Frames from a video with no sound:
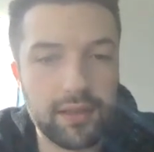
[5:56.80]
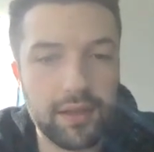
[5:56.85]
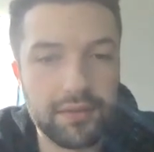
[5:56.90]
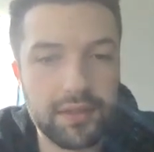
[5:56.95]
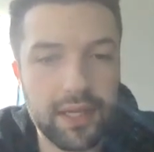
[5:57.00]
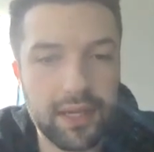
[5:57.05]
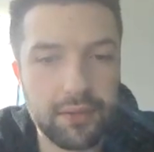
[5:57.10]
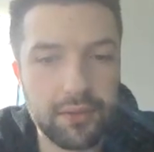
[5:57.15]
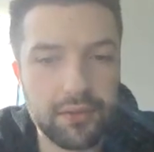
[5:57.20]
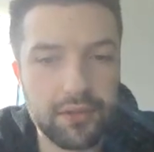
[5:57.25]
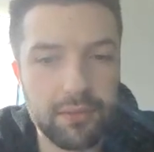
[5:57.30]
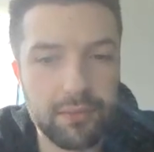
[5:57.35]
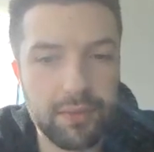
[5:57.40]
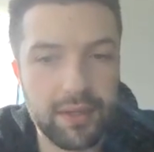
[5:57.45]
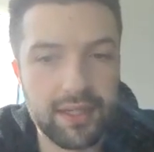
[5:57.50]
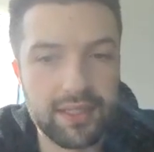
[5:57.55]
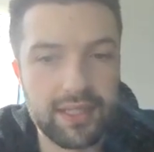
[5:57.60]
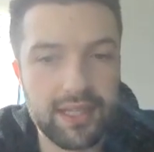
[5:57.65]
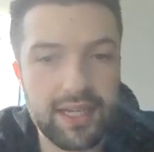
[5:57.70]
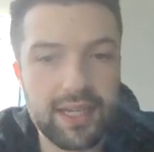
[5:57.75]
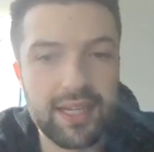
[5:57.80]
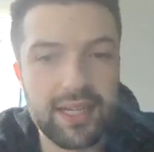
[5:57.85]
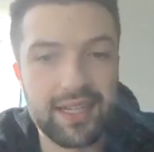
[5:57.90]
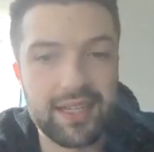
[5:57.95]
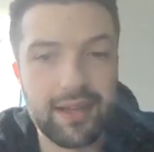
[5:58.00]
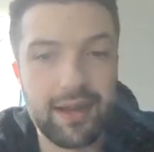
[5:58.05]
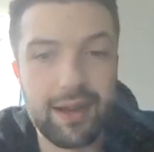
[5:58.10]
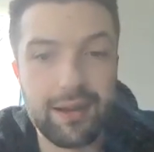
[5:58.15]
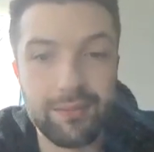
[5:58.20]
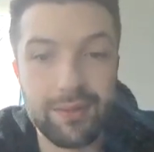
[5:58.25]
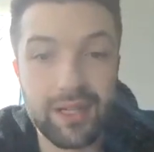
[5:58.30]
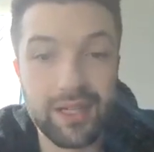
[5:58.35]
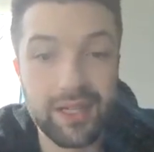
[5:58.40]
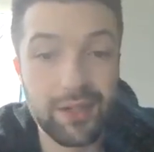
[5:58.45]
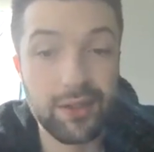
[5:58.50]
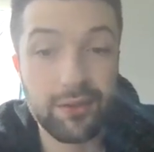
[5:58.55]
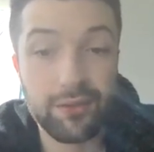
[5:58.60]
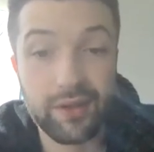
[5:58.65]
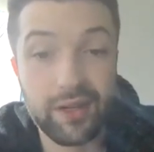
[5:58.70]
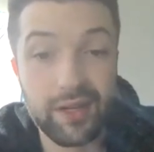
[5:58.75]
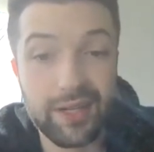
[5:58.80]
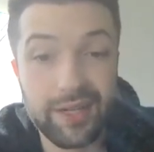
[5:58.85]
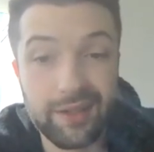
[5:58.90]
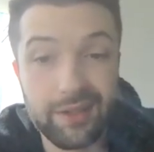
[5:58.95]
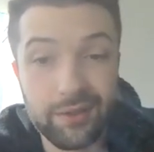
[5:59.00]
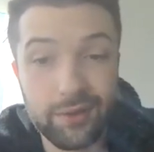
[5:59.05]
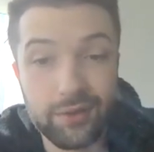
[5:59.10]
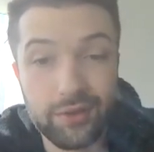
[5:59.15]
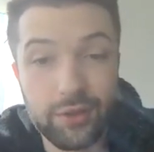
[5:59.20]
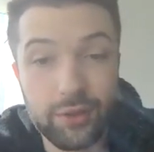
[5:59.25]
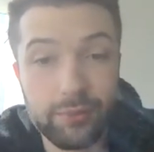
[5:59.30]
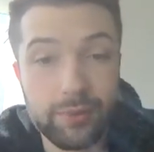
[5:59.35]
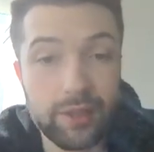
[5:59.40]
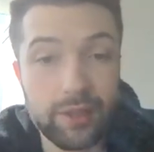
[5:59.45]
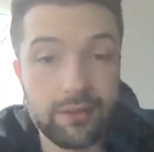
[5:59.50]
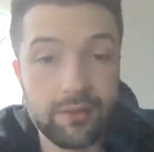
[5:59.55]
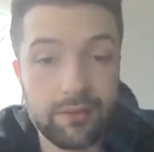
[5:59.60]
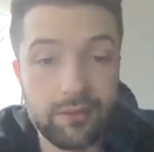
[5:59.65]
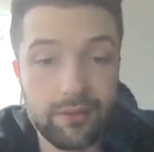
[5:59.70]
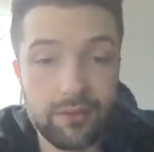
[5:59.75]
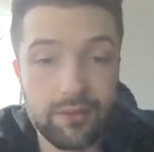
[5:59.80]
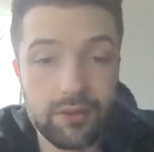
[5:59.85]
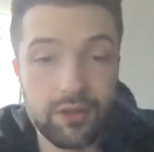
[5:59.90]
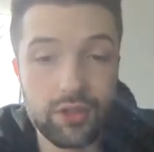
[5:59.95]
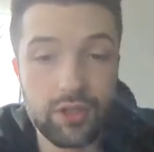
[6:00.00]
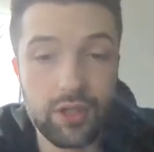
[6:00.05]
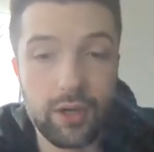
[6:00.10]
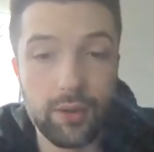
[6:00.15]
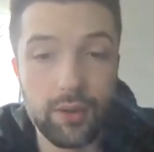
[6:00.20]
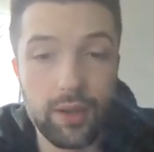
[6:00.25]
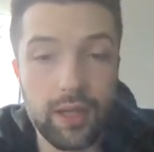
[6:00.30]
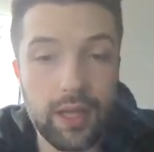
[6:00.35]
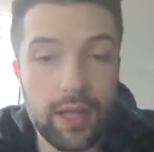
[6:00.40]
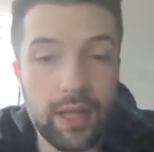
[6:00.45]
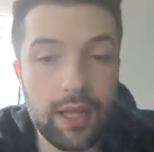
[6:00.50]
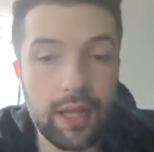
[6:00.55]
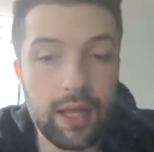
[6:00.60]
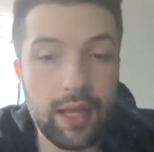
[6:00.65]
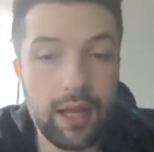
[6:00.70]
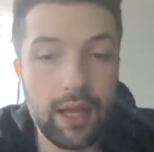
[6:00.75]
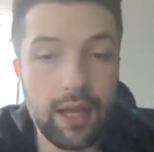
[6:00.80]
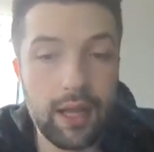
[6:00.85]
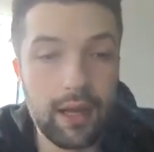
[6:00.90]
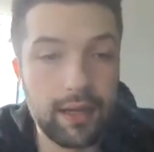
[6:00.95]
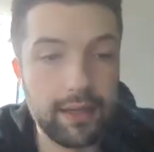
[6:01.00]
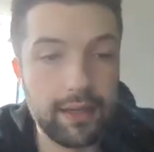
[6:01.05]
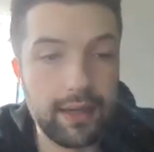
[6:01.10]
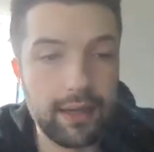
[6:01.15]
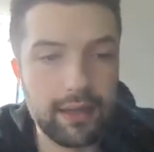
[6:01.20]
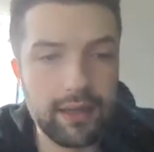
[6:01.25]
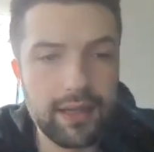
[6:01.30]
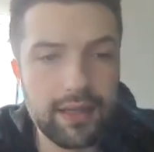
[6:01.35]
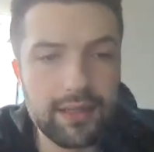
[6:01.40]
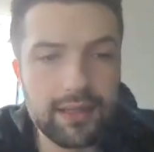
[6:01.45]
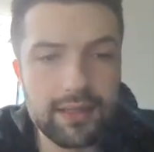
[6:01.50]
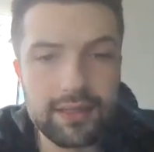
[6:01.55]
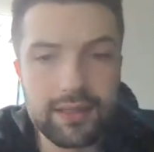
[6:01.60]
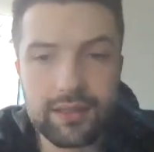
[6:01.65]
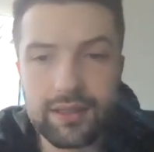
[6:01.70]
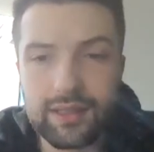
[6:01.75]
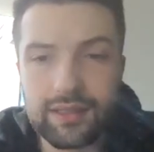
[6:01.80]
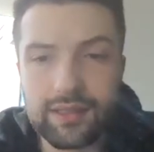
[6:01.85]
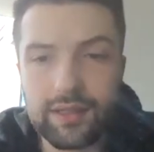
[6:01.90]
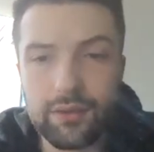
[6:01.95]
left tackle is the biggest need, and I'm not a huge fan of Andrew Stueber. So, uh, yeah, let's let's